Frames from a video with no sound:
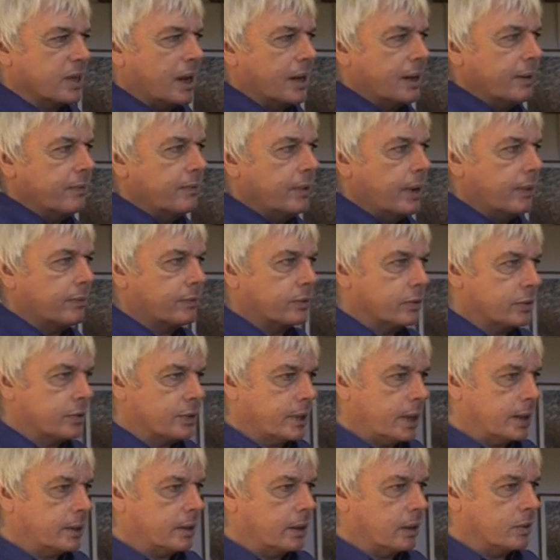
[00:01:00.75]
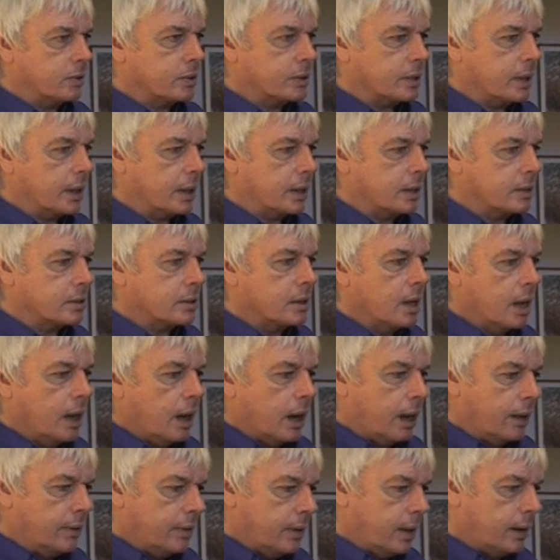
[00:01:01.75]
I'd have never have said those things.
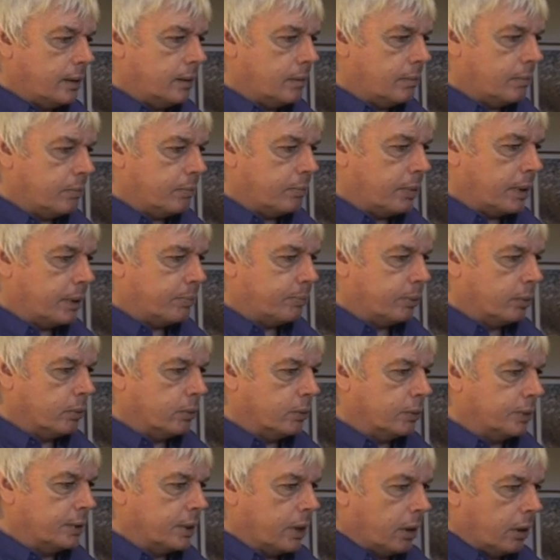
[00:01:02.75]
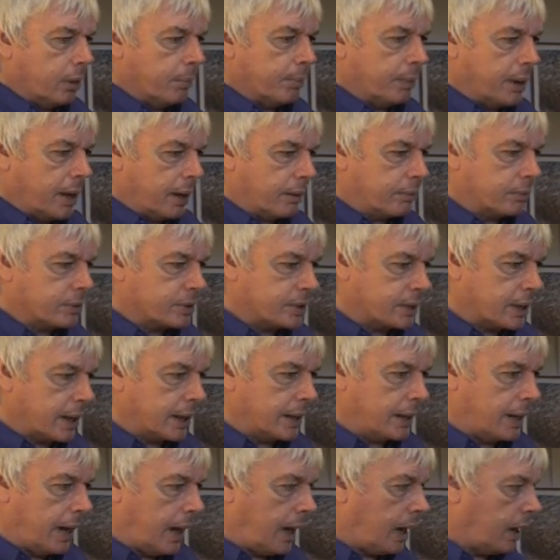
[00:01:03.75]
And then people would not be able to
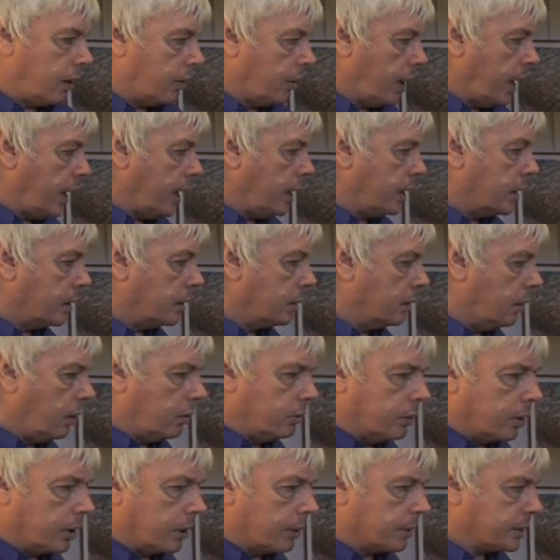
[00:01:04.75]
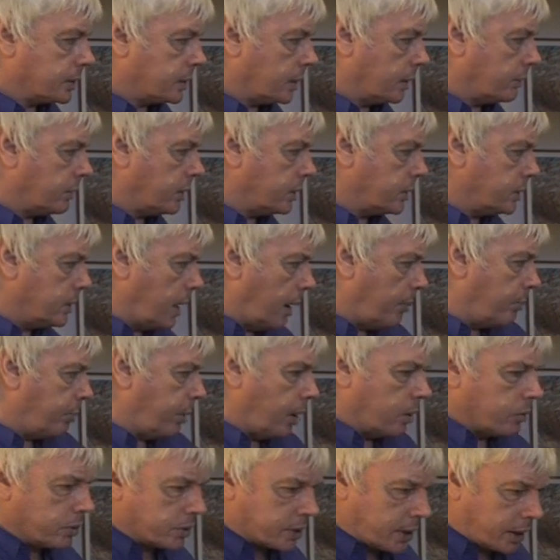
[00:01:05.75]
say now, hey, hold on a did that
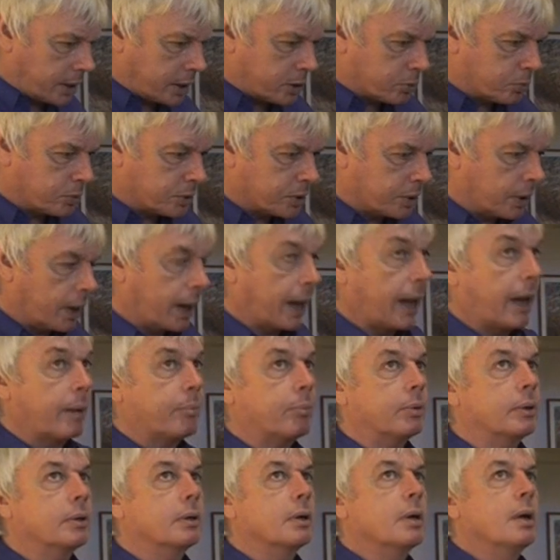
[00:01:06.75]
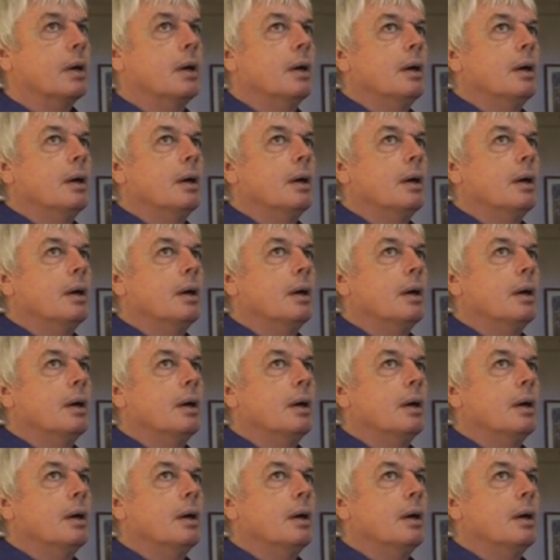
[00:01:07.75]
bloke say this was going to happen?